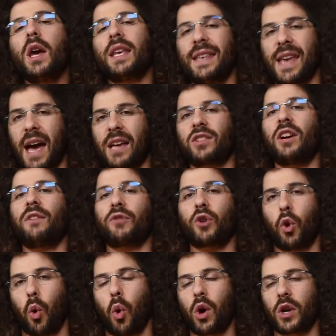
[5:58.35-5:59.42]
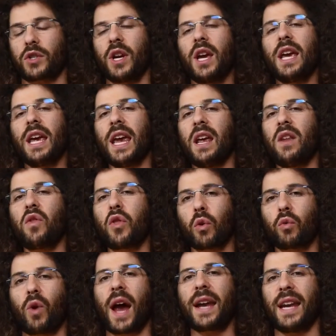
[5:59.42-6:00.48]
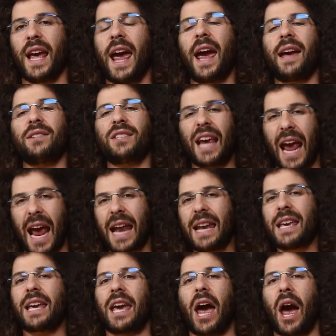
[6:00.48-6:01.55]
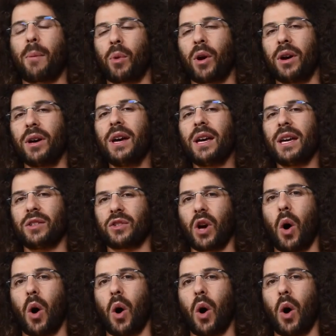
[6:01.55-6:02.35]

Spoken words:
yes, of course, in the right hands, any camera is